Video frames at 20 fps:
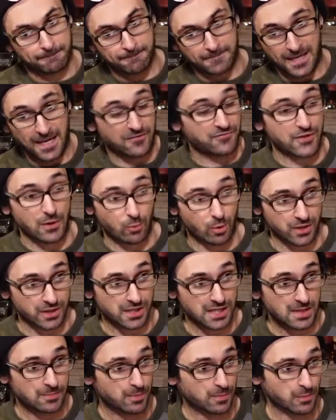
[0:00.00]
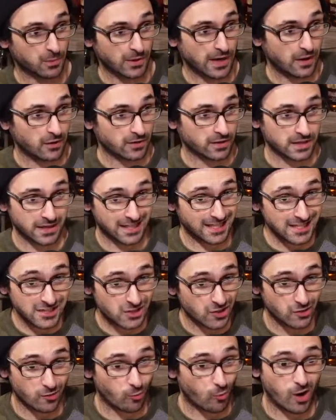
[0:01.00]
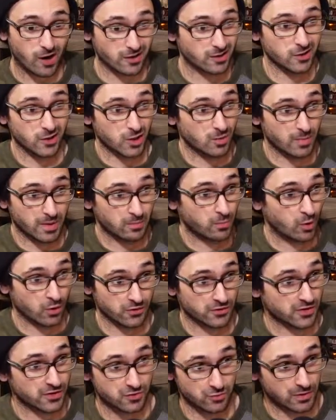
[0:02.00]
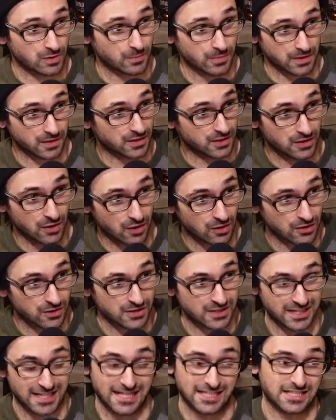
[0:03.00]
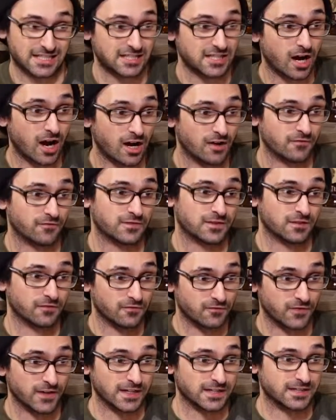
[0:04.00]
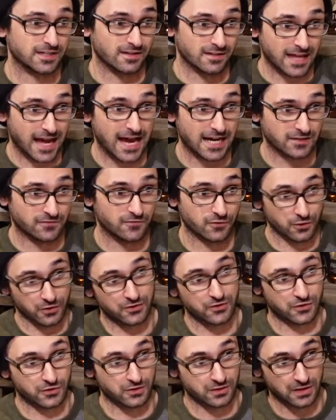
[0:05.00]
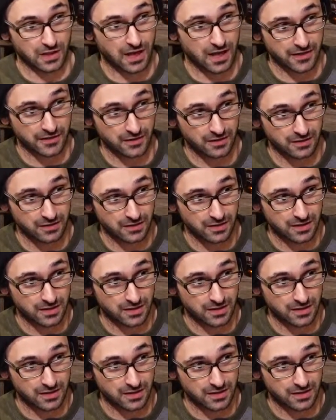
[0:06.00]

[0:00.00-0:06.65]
If they want to keep him around, he's going to want a little bit more than $3 million. It's tough to fit that for a third liner